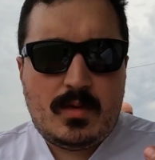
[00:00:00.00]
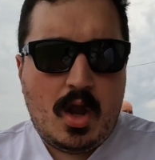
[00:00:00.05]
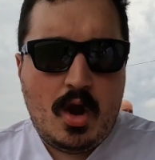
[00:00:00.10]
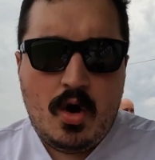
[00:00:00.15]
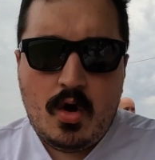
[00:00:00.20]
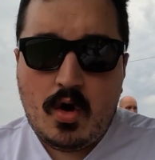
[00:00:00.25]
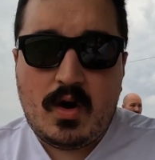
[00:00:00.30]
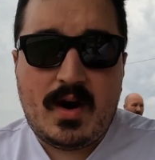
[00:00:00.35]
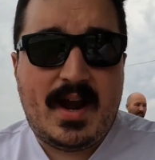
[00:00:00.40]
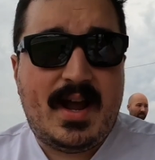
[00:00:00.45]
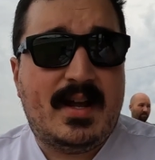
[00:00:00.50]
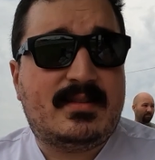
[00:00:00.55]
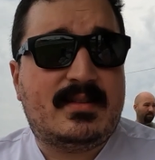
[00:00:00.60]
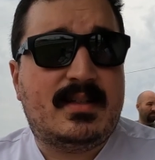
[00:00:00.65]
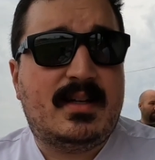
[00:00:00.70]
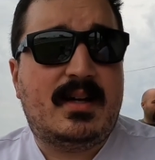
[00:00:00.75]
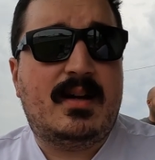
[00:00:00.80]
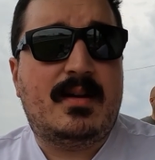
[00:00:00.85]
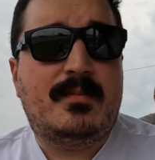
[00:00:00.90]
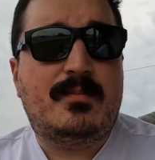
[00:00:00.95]
or at,
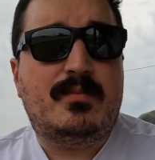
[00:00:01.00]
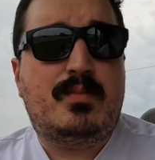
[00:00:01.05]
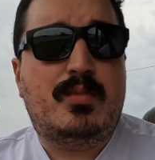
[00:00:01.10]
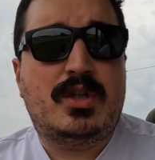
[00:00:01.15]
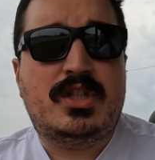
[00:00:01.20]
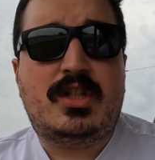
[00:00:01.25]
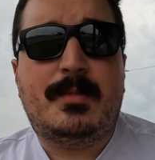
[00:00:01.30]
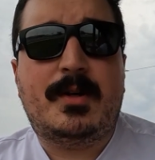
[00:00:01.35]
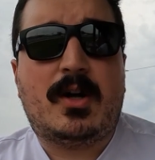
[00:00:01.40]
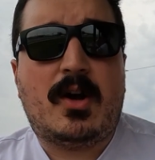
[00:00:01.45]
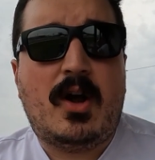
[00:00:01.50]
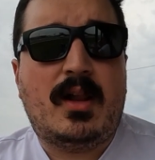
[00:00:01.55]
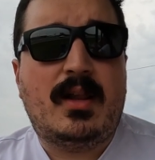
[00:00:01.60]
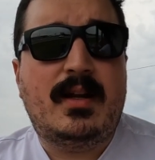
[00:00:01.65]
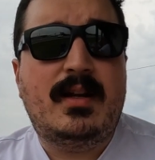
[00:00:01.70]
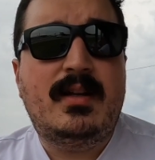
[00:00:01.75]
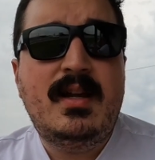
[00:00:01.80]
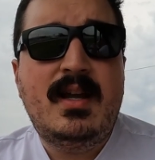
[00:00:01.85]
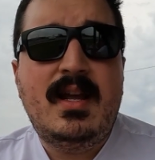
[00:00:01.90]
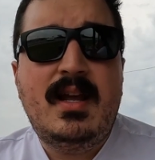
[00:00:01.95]

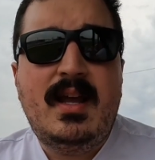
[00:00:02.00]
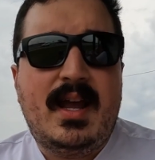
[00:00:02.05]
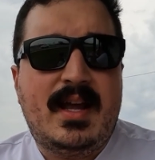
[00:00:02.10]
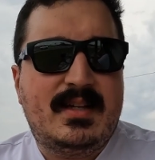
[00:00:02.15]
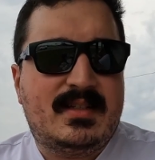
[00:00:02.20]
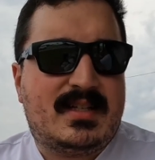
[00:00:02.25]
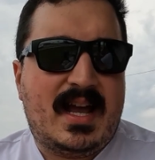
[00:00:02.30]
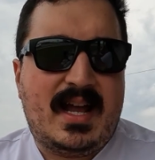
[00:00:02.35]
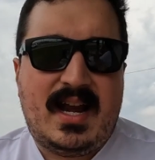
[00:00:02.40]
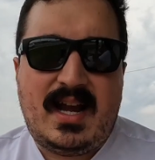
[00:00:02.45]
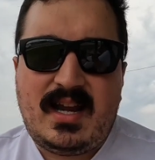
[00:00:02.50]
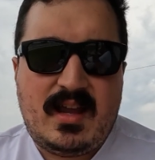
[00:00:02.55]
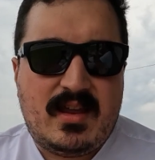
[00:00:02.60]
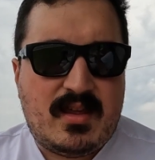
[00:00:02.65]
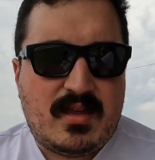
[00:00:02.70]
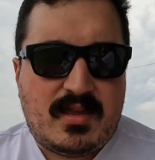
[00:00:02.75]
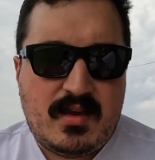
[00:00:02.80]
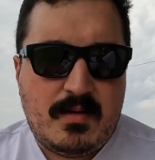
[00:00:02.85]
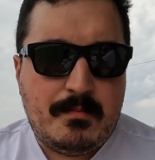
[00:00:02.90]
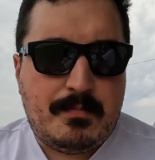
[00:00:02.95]
whatchamacallit, inside any of
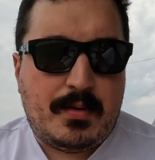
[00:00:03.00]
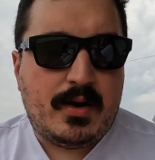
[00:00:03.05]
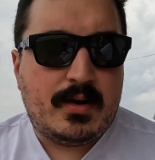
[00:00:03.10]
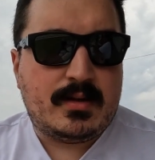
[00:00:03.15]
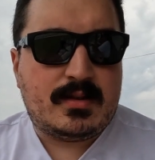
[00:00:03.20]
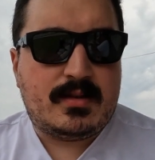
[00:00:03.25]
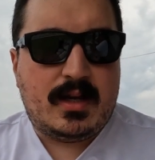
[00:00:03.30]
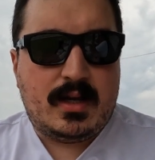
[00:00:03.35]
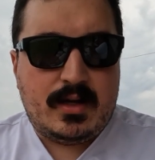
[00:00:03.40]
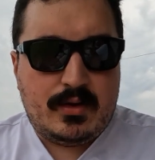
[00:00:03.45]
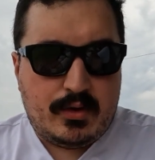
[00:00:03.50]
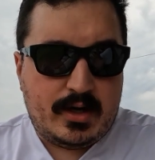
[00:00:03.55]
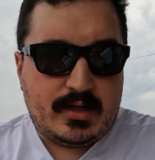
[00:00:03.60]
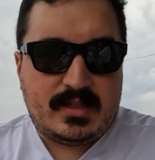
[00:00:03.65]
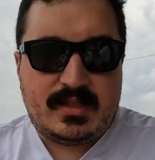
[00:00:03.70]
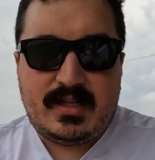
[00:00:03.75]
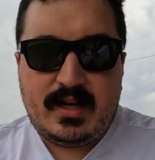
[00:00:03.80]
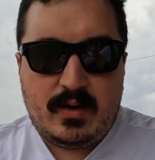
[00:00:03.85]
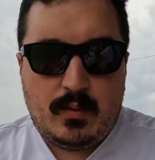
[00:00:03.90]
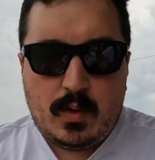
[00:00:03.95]
the theme parks or at
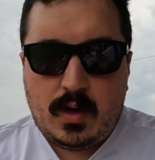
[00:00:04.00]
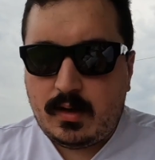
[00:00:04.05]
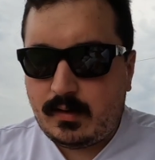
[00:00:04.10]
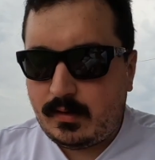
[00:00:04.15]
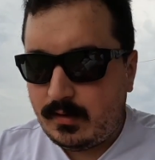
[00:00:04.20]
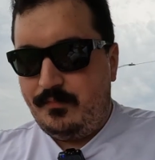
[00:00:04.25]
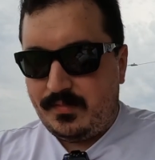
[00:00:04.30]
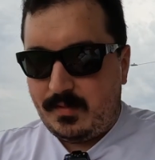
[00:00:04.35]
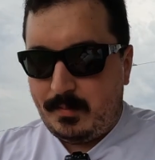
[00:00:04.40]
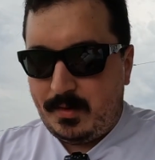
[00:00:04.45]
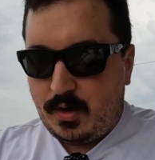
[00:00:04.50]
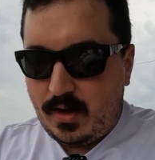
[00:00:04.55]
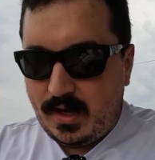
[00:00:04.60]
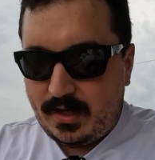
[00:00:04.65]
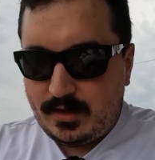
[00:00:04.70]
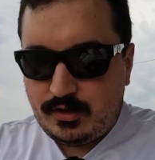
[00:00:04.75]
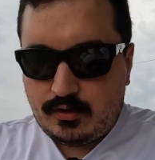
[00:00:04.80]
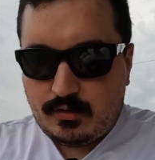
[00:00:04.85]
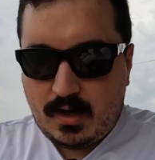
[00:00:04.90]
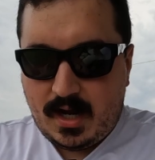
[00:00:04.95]
City Walk. Let me go ahead
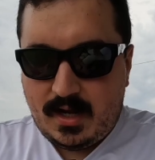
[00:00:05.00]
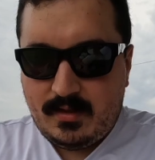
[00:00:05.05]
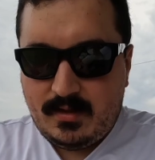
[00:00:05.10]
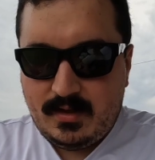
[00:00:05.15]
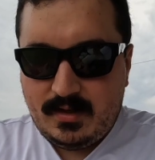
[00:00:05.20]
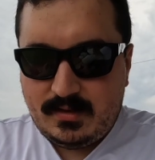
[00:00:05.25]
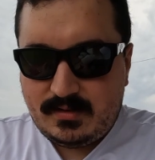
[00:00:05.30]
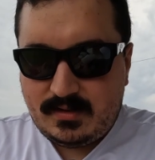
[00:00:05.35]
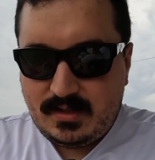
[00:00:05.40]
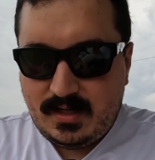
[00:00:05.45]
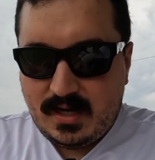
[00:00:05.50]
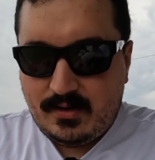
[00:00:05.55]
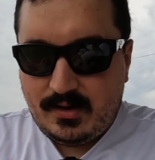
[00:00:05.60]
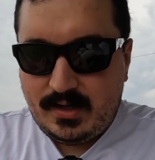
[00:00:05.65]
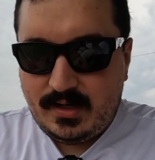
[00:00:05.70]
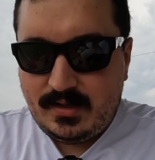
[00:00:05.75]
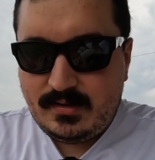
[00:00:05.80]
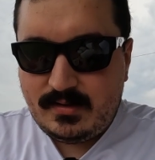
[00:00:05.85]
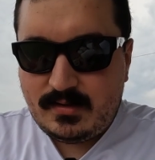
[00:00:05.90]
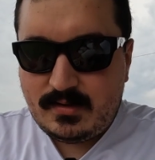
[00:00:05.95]
and try this, see how it
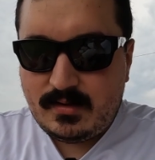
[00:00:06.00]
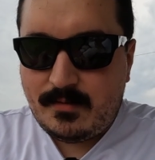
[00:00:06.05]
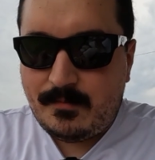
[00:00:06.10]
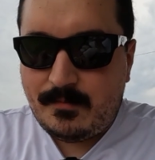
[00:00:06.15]
is.